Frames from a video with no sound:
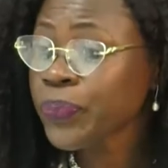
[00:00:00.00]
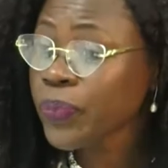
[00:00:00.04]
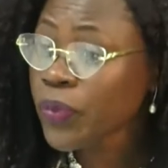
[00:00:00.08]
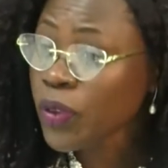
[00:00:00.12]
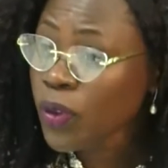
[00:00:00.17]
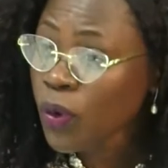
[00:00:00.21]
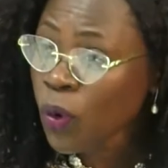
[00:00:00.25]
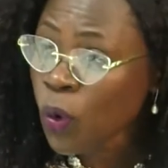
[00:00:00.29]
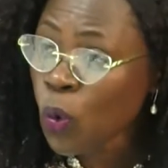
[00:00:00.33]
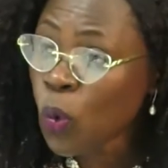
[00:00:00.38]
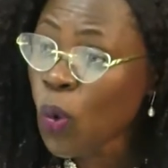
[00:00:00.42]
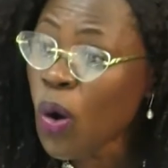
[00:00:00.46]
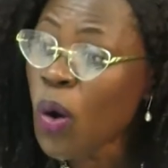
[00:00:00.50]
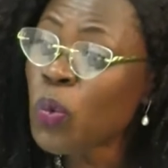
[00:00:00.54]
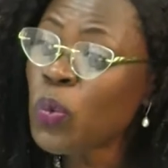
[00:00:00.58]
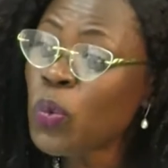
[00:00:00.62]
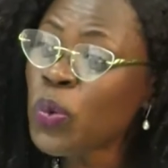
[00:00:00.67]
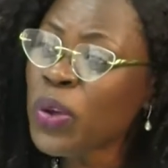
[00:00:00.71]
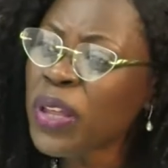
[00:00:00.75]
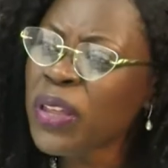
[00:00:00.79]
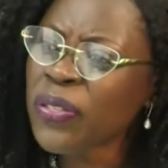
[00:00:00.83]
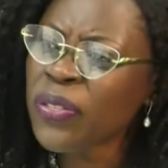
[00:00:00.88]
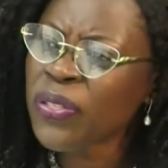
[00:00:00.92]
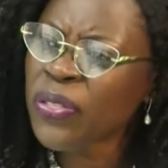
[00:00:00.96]
Well,
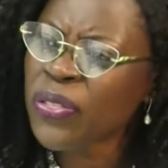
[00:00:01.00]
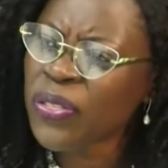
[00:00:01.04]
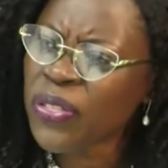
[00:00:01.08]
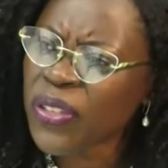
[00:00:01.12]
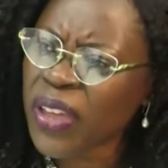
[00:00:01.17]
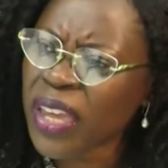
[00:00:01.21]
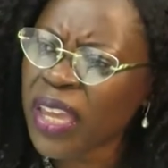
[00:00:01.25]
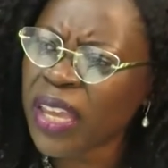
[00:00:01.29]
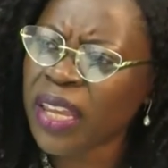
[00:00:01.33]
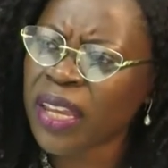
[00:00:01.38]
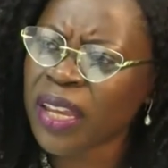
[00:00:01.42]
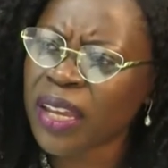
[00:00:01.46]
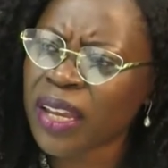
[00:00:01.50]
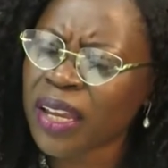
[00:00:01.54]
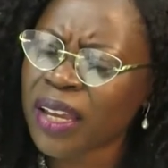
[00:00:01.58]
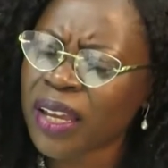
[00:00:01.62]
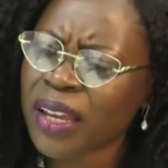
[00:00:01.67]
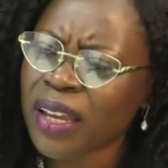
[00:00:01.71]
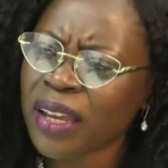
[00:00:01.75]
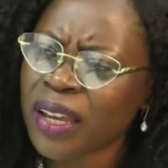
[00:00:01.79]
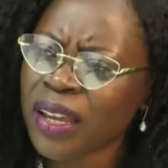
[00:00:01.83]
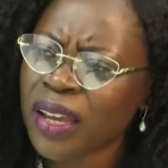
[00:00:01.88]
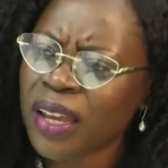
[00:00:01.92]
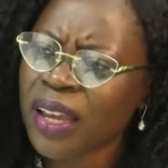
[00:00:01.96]
any, any
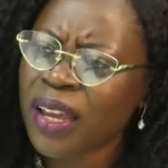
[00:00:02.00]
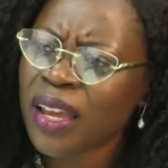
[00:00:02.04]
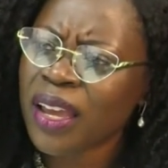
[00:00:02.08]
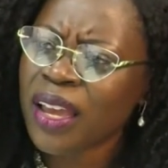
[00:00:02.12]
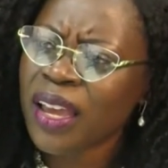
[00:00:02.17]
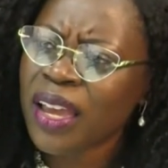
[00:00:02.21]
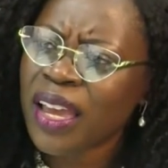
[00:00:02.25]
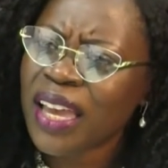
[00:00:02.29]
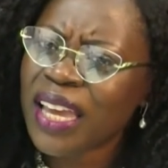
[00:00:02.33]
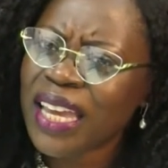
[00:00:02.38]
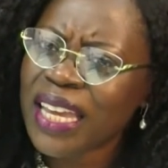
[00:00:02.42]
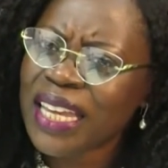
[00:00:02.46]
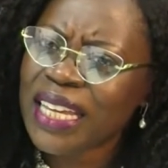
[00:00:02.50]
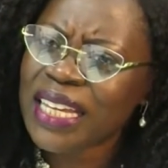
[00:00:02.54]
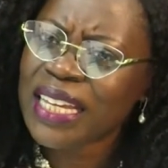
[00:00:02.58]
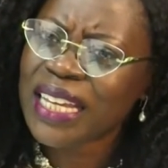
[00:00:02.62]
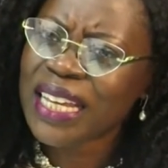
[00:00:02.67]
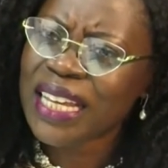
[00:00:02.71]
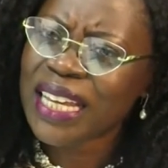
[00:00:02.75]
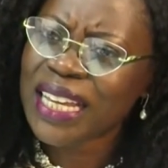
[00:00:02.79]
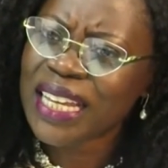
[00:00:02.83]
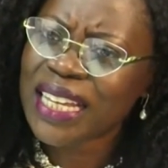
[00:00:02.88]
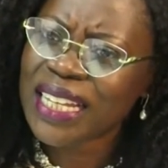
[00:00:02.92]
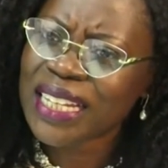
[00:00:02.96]
idea why
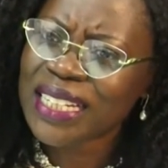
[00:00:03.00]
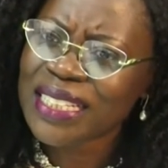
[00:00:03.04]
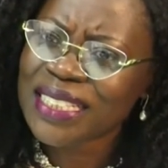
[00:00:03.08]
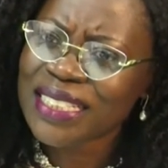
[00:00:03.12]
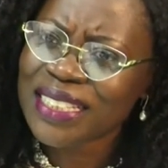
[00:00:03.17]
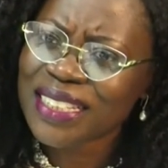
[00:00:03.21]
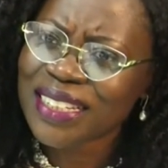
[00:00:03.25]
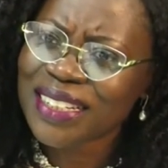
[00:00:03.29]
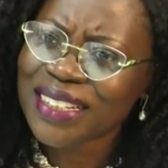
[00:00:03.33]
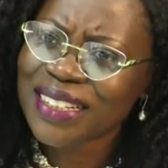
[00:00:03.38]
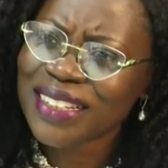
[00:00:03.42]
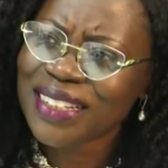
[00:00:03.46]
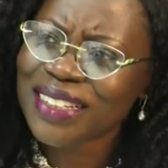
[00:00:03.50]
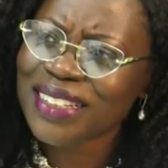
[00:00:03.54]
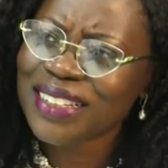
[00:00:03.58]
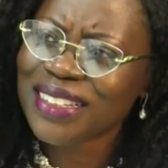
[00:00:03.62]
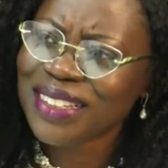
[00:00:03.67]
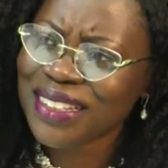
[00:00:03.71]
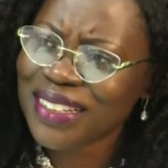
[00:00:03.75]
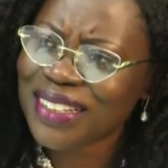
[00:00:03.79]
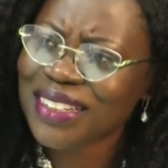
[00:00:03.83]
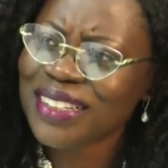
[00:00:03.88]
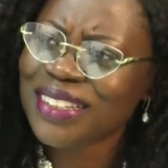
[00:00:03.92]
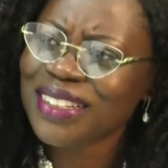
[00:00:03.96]
the, we don't see
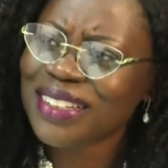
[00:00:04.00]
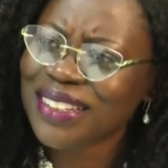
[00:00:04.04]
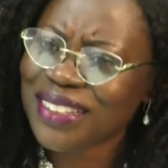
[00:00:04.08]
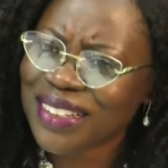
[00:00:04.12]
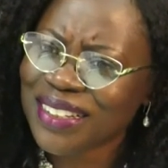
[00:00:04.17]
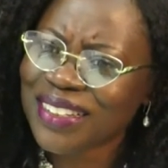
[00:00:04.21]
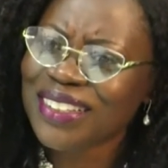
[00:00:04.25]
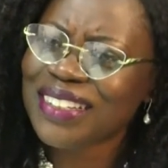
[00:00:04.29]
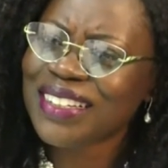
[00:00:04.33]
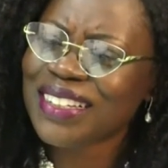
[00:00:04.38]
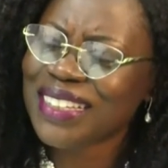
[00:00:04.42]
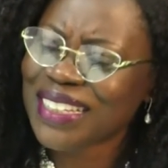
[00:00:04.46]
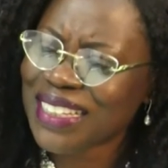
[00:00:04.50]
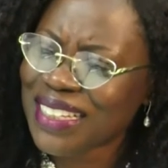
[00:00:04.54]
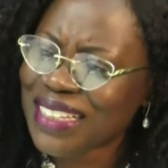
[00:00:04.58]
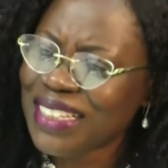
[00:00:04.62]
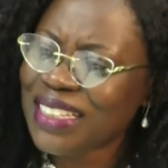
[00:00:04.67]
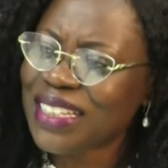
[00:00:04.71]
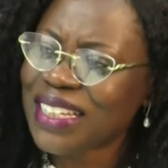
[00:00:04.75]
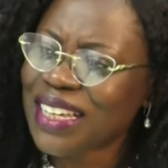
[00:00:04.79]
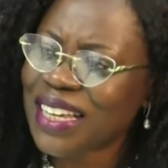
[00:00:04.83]
enough of the companies yes.